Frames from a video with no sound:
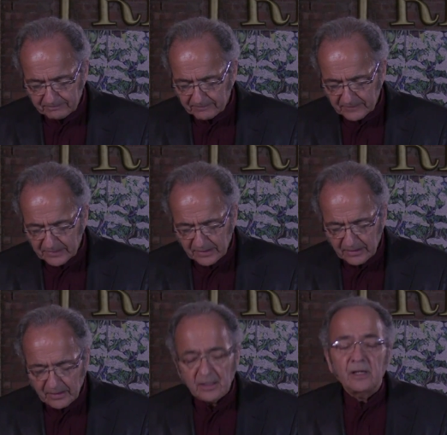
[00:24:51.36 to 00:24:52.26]

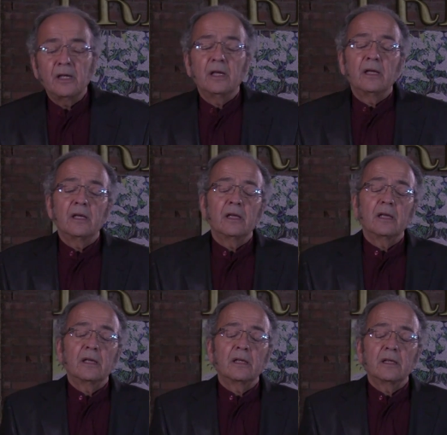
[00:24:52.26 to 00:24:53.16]

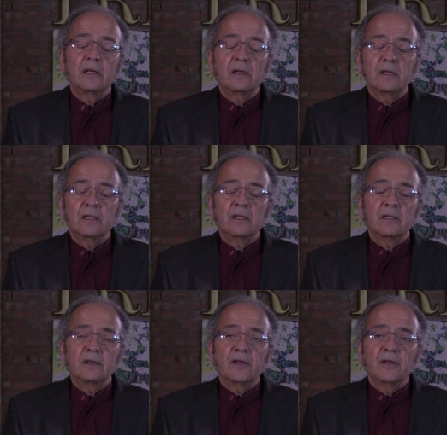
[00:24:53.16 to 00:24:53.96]
(silence)